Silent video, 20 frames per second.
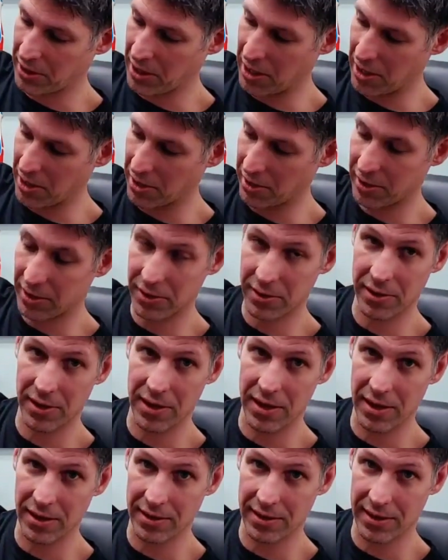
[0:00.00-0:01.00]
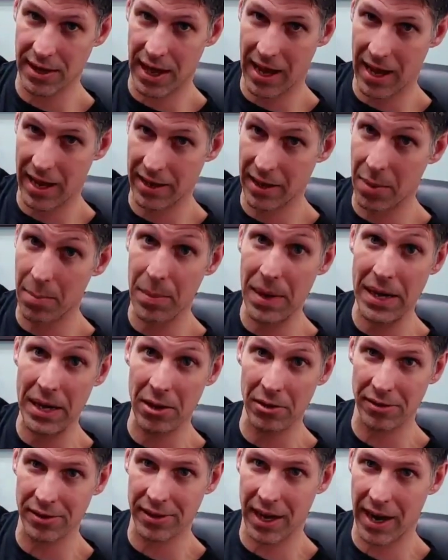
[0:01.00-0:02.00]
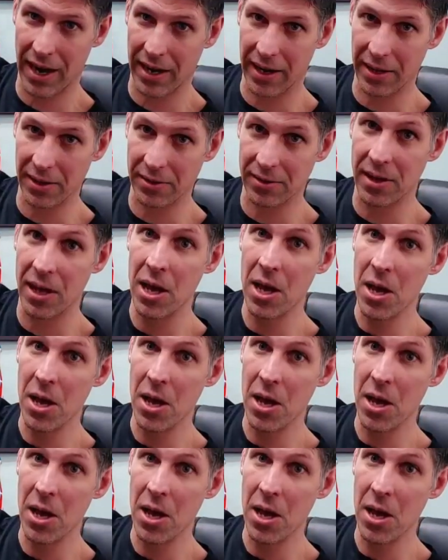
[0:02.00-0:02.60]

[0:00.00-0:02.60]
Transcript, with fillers: here because this side, the medial side is